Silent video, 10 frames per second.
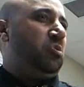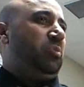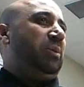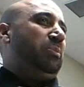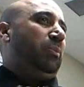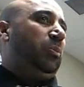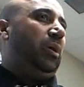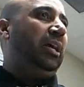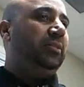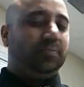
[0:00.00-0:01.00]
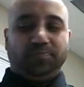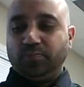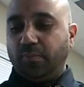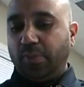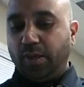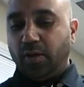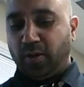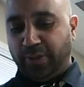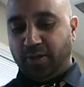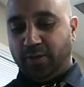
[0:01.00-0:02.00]
may be mummy boys, or
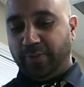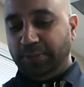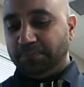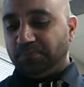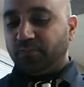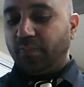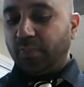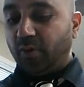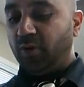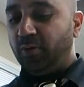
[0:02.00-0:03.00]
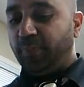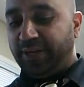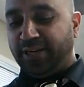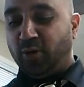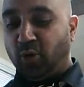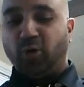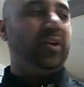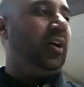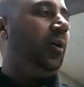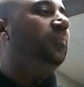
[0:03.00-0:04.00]
may not be, or you pretend not to be
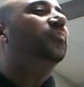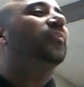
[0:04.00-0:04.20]
now.